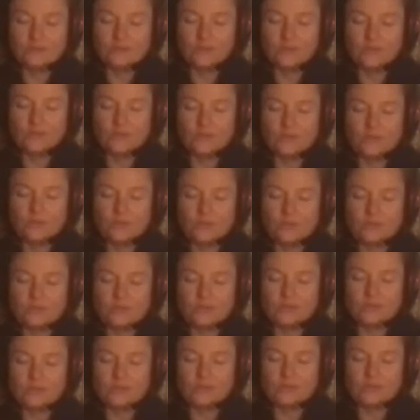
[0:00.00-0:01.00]
They're
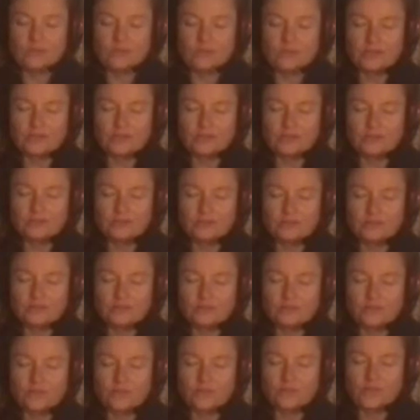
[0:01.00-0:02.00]
really little.
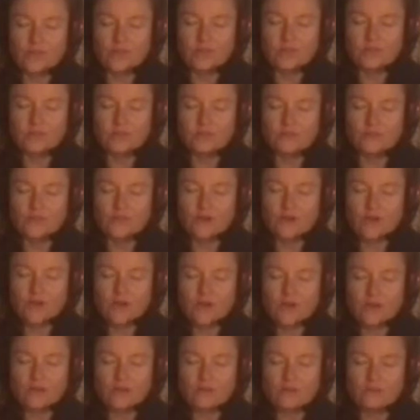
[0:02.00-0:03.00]
They're like
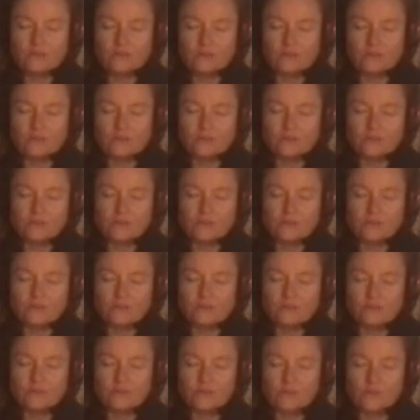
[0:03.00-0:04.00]
five,
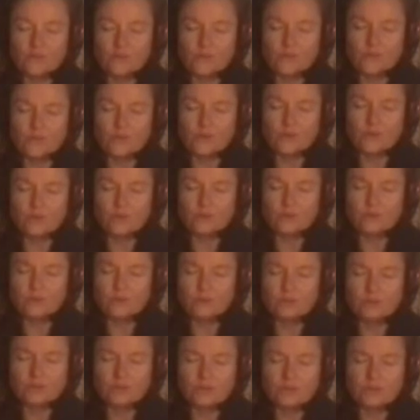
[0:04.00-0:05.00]
four,
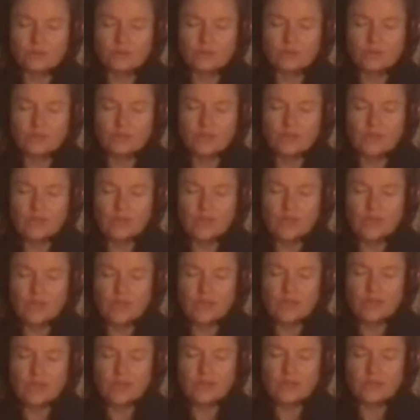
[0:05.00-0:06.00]

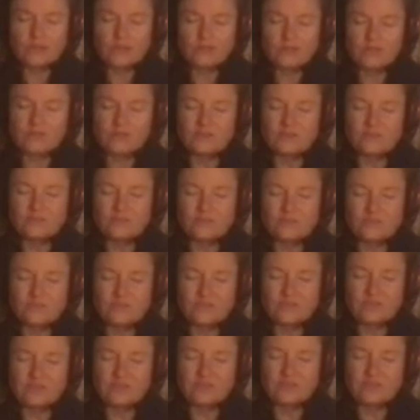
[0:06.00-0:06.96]
and a